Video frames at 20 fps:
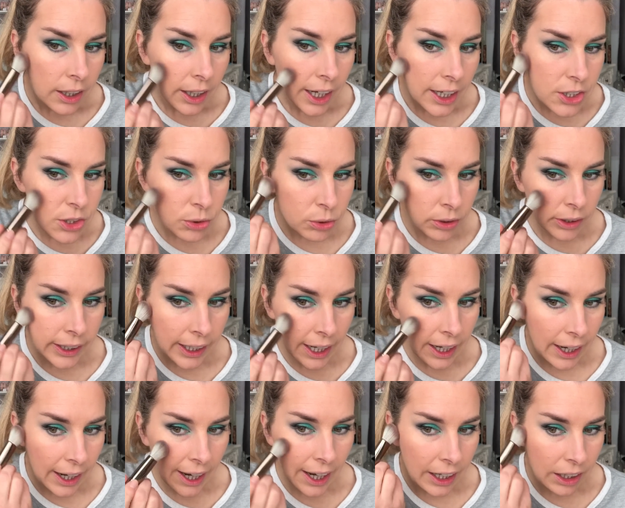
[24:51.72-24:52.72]
I don't
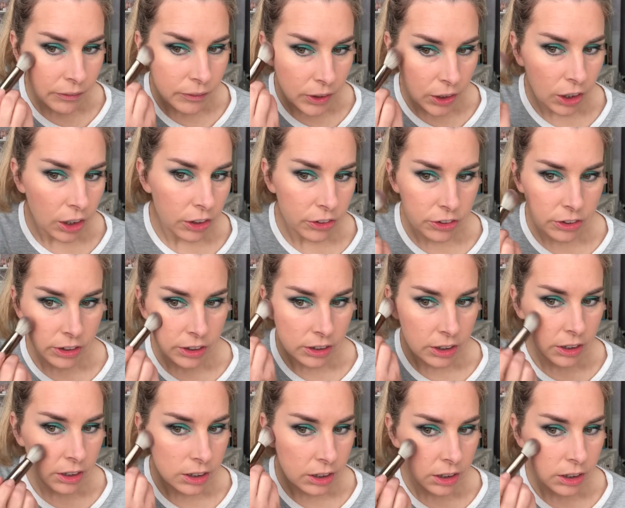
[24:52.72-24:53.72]
get a hell of a lot
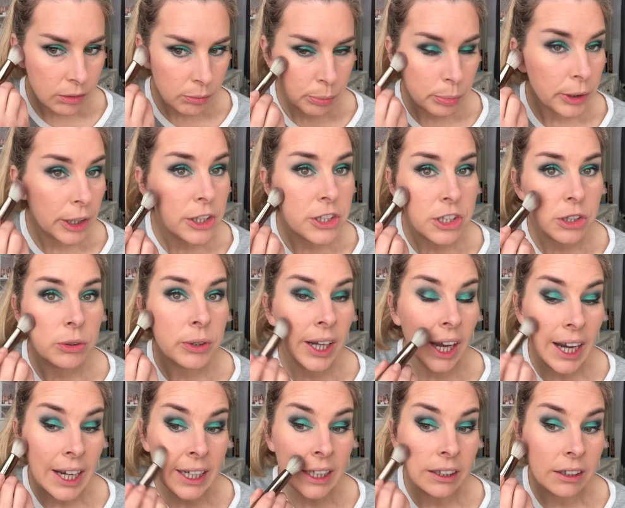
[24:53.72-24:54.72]
but I do
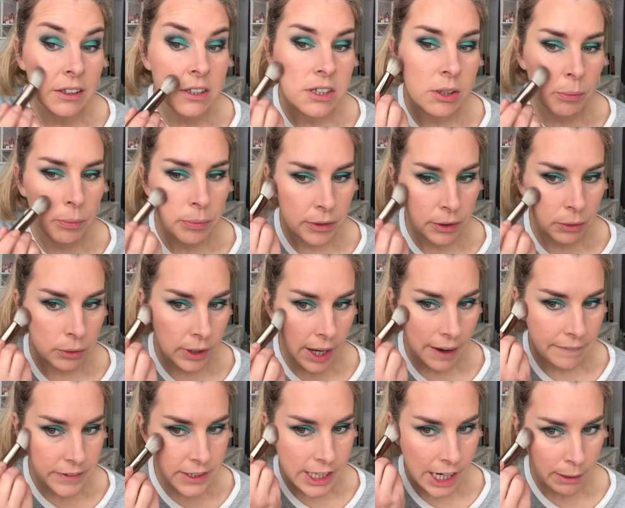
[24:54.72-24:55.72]
get a little something
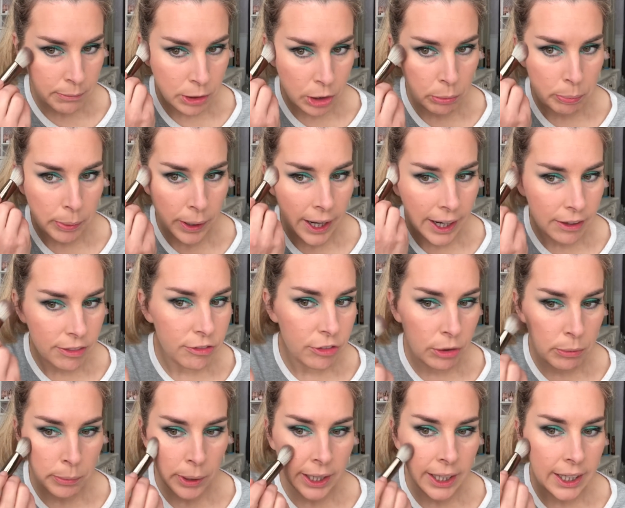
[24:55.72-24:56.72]
every time you buy through
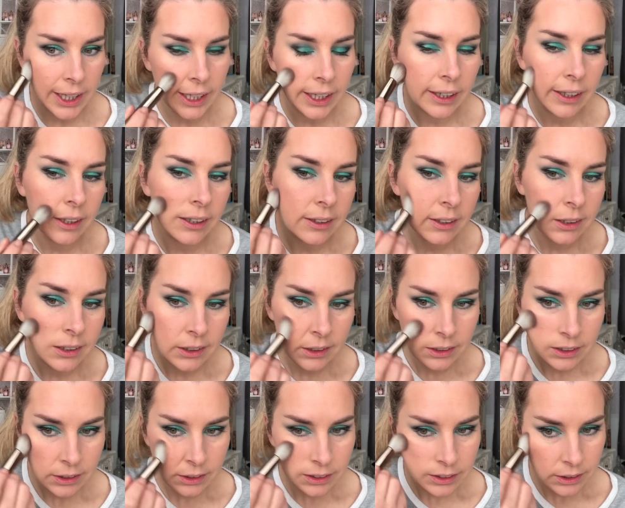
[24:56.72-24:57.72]
my link.
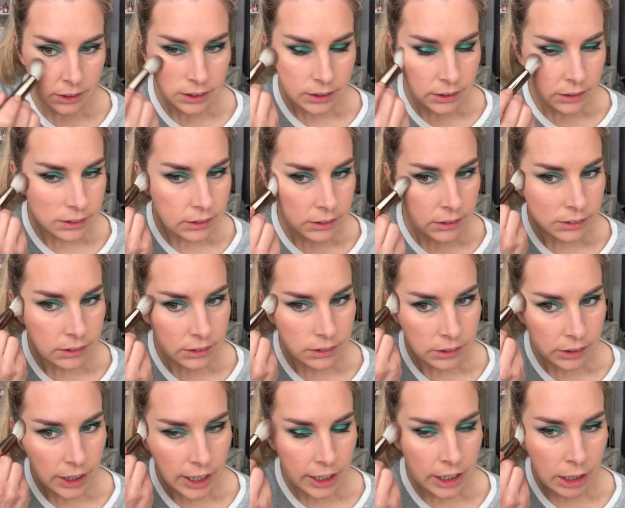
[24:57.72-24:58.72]

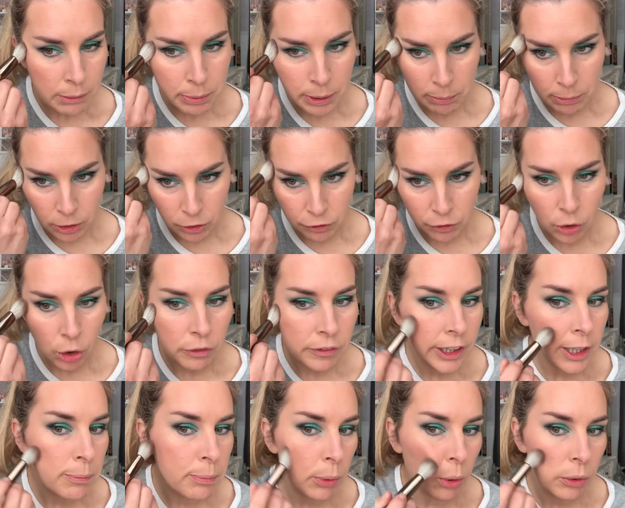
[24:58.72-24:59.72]
And the people who've
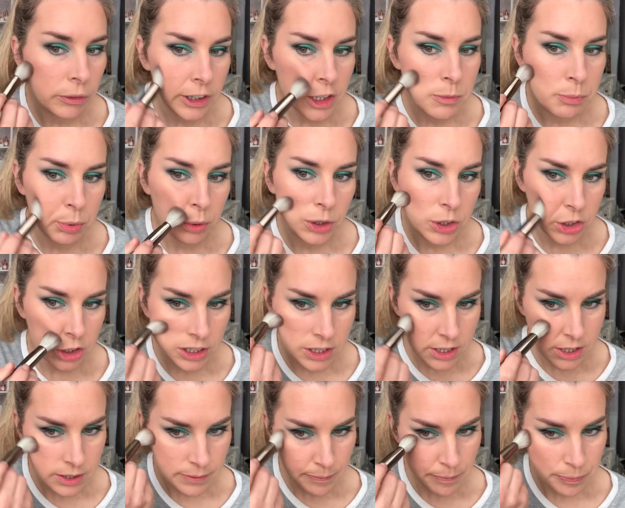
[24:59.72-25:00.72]
already bought these
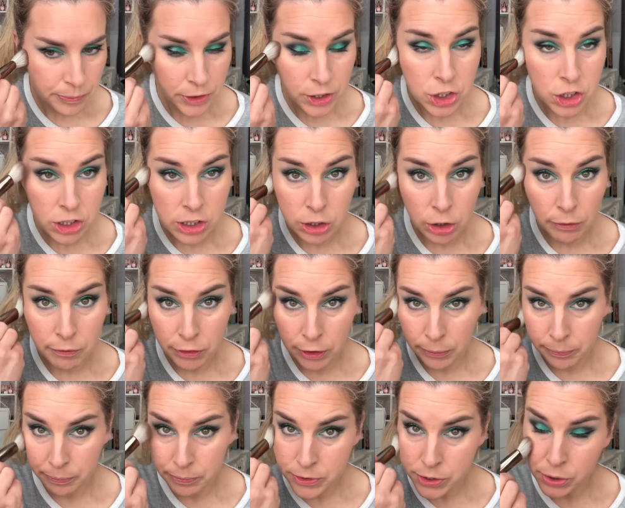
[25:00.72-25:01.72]
brushes, they just love
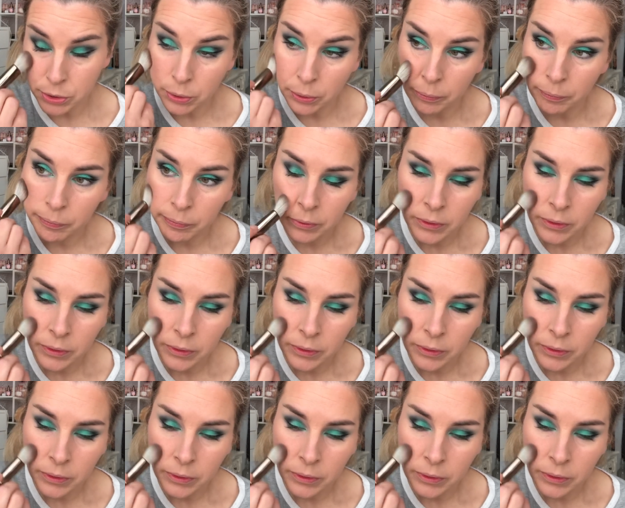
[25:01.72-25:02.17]
them. So